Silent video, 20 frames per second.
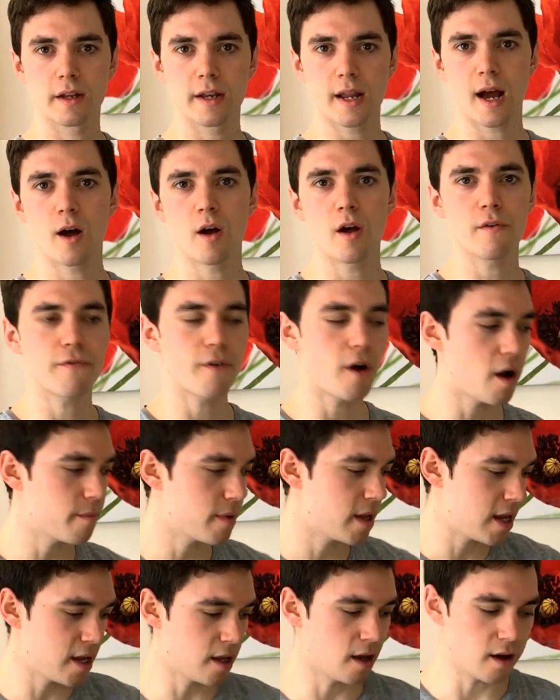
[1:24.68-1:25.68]
Now if I'm
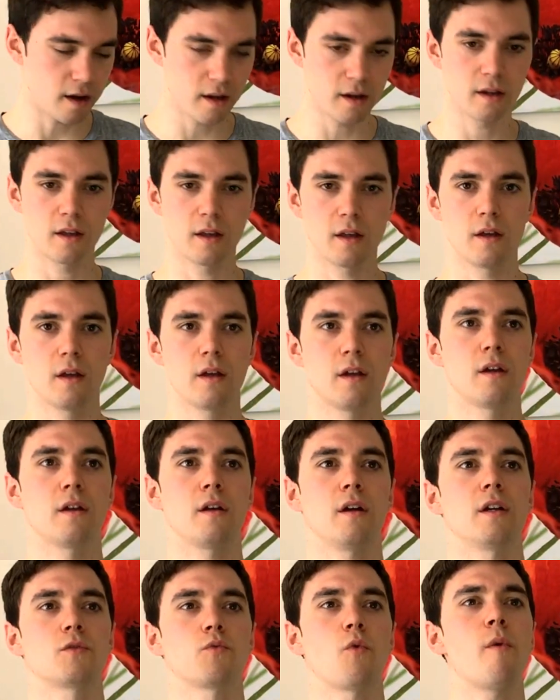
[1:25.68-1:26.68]
here
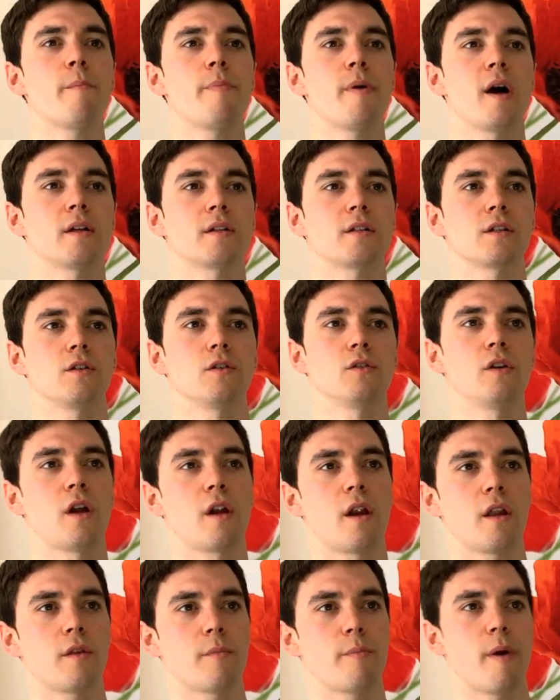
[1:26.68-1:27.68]
as one particle,
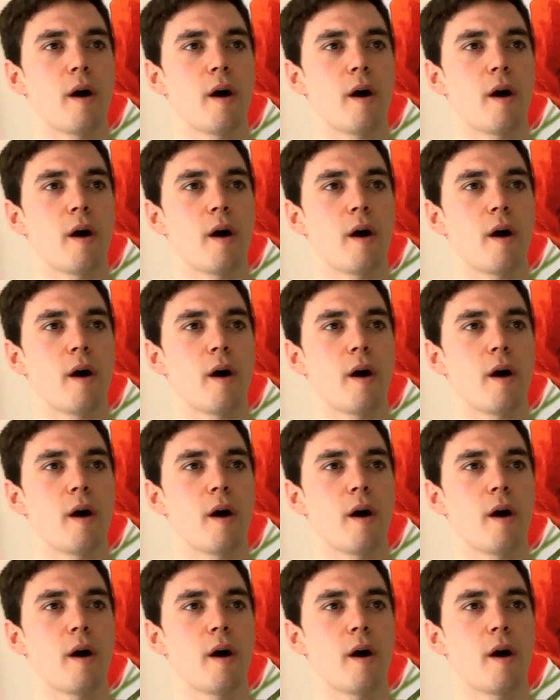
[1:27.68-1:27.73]
another